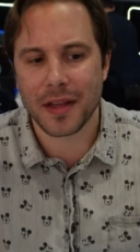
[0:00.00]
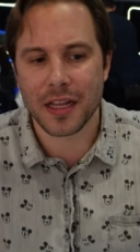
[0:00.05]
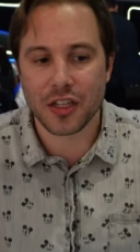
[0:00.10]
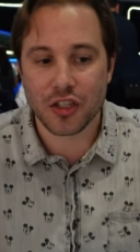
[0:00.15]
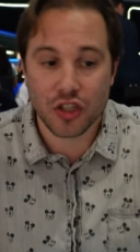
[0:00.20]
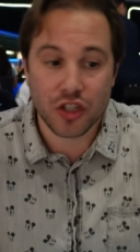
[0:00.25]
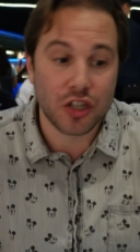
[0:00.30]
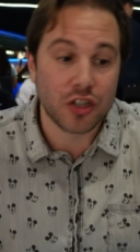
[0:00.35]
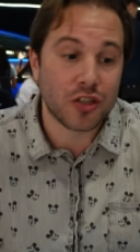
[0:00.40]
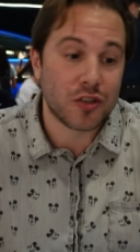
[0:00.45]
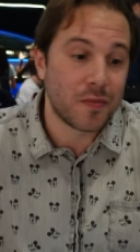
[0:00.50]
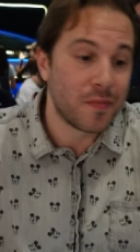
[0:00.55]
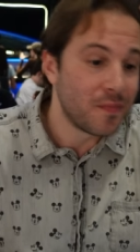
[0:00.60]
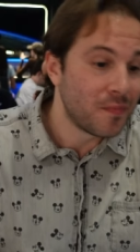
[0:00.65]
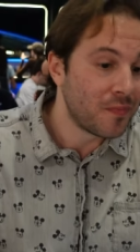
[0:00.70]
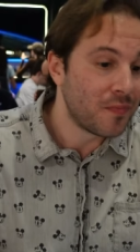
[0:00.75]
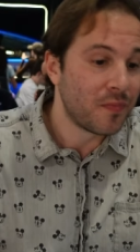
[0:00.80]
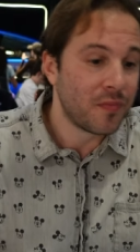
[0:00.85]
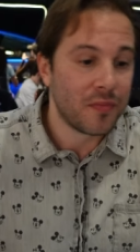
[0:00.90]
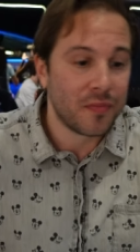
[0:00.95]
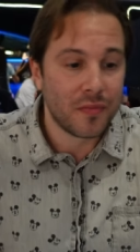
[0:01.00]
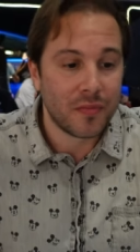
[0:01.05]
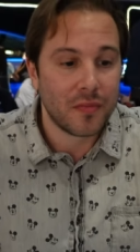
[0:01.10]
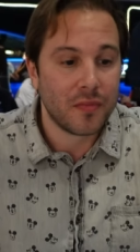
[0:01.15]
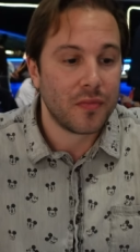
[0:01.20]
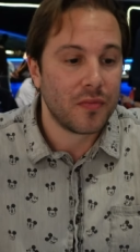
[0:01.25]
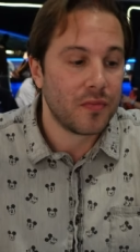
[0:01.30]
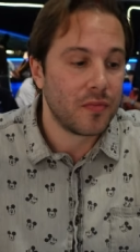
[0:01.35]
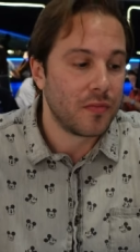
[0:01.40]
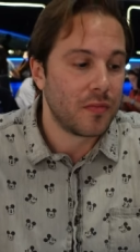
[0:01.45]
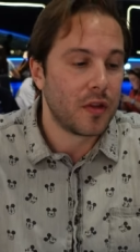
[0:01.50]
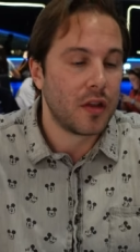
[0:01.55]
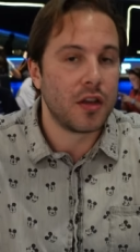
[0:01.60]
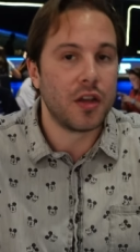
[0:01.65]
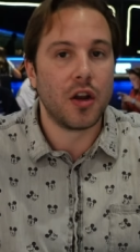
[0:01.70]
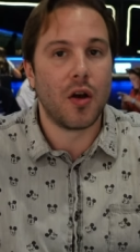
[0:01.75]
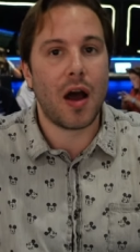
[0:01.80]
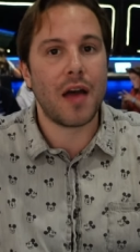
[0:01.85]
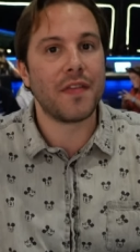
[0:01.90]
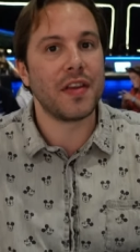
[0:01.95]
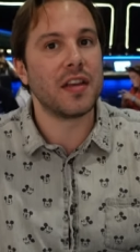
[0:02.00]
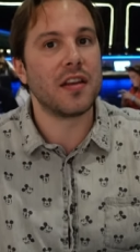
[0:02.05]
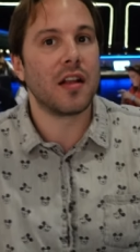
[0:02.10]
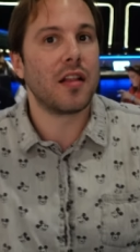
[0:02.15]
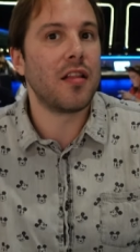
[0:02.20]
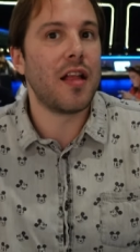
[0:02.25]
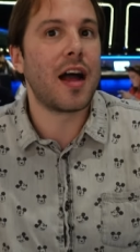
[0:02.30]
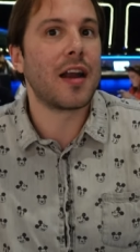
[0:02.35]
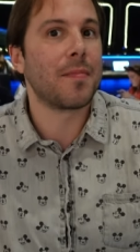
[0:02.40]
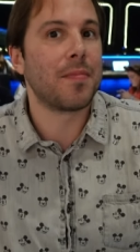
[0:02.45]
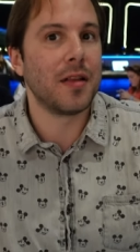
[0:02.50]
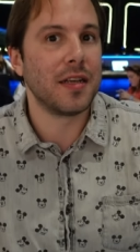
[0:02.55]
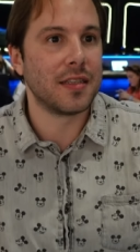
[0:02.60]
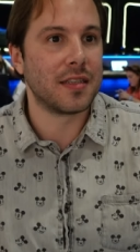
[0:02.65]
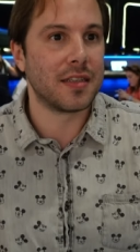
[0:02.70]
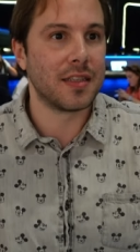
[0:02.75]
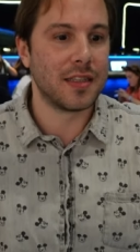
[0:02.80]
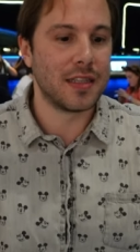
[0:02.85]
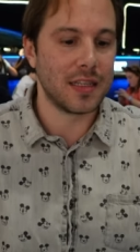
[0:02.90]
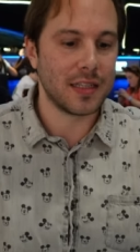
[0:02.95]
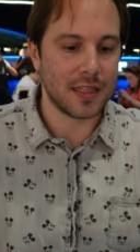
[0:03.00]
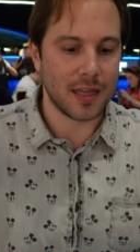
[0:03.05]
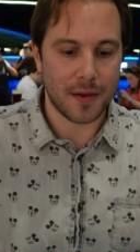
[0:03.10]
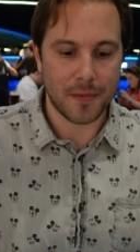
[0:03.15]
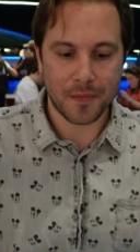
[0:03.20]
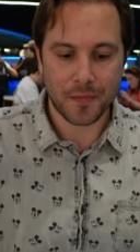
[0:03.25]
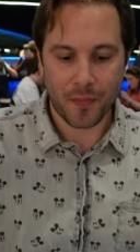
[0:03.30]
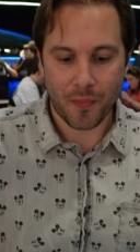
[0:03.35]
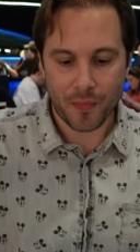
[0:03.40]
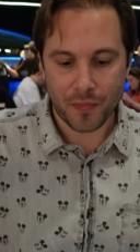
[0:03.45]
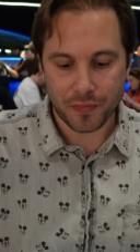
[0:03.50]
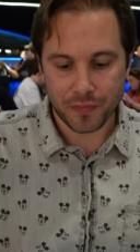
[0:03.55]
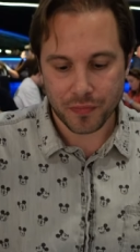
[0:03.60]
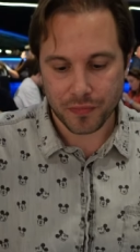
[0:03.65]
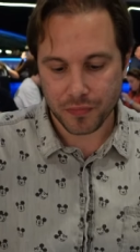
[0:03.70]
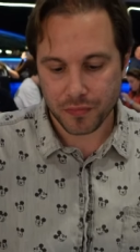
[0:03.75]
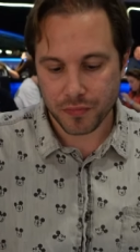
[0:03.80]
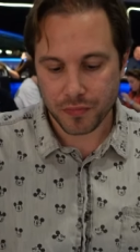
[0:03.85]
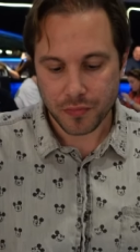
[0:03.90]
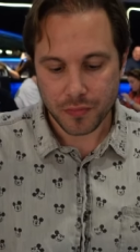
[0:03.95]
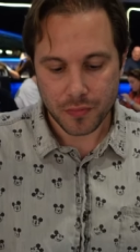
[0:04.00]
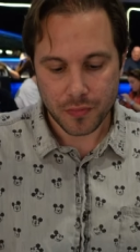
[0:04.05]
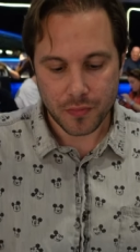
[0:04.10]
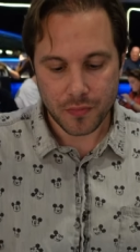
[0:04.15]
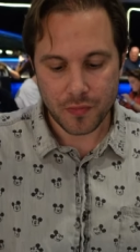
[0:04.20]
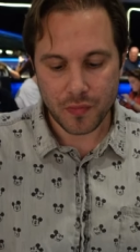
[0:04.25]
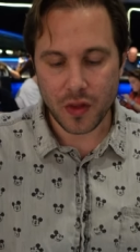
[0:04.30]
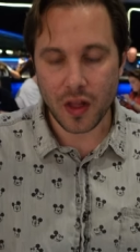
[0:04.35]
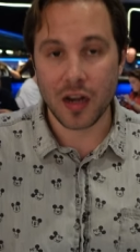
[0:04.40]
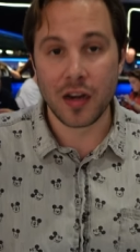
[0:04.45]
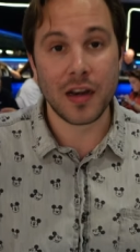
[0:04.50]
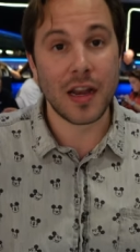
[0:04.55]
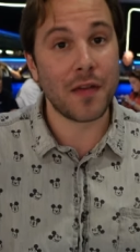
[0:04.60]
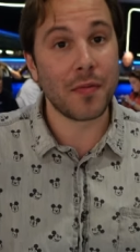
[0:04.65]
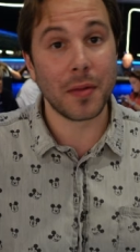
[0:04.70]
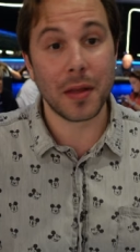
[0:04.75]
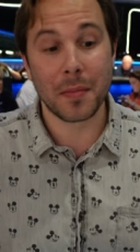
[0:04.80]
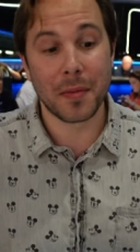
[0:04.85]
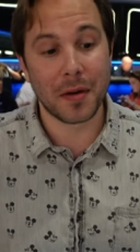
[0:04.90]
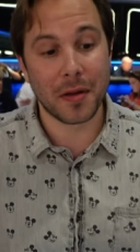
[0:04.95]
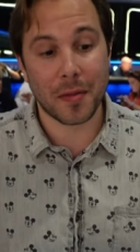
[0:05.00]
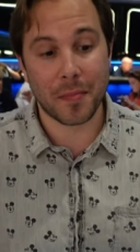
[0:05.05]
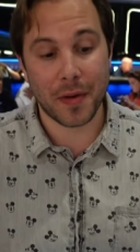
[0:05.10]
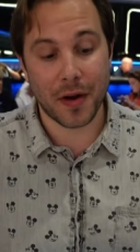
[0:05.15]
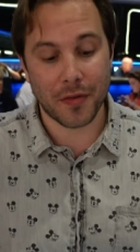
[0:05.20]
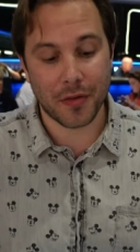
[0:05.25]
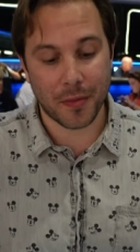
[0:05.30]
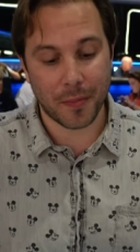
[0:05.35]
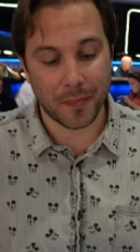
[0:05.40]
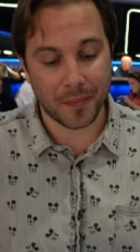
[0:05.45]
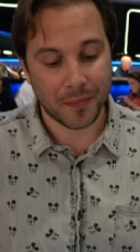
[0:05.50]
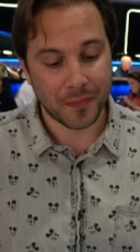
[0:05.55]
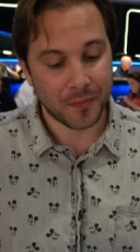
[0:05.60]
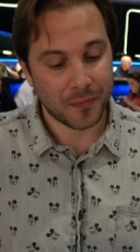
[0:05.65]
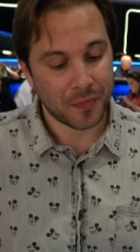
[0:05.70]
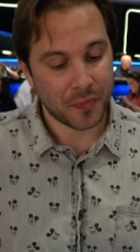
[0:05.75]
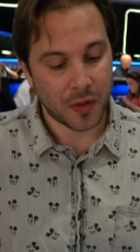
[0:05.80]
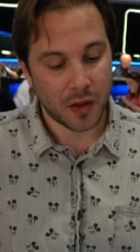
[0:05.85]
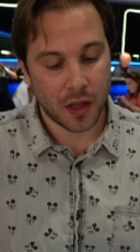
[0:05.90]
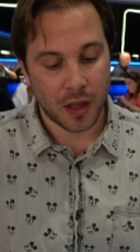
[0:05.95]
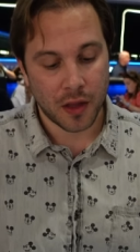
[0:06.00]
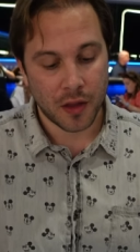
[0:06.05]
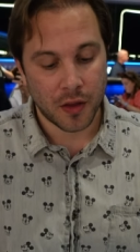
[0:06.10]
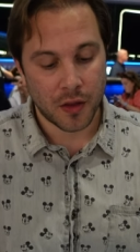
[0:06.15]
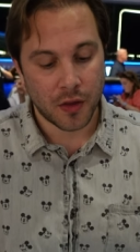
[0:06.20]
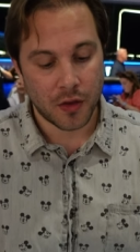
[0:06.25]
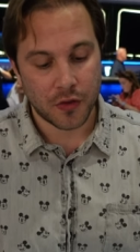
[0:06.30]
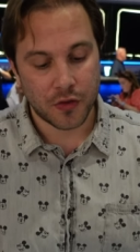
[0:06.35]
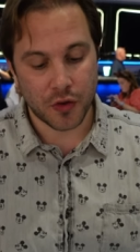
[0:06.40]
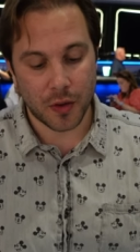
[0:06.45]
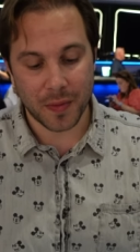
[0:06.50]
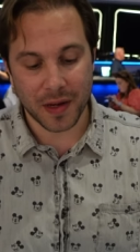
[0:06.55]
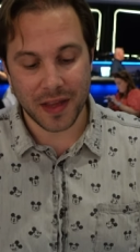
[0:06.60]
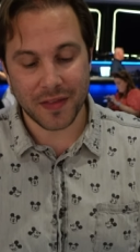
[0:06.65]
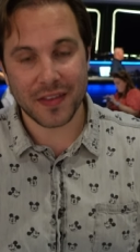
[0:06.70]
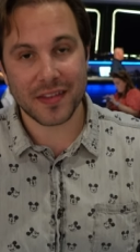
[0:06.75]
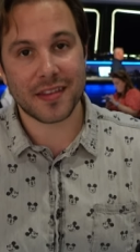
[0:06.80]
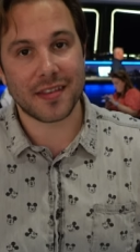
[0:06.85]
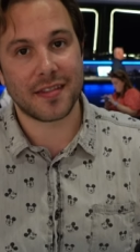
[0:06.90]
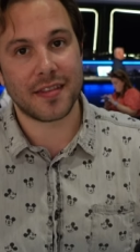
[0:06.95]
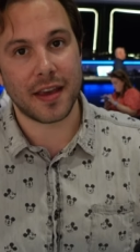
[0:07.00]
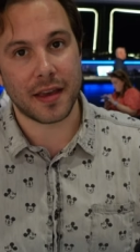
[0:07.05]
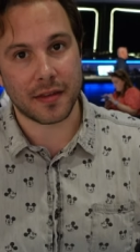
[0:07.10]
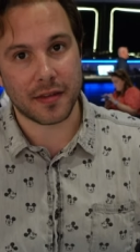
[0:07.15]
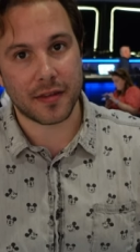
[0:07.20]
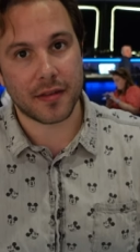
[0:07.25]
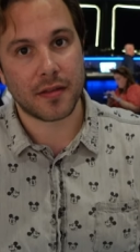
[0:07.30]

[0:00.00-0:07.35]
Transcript: It's just, you know, I've eaten a lot of places in Disney. I'm definitely gonna compare them. So I'm gonna give this a 6.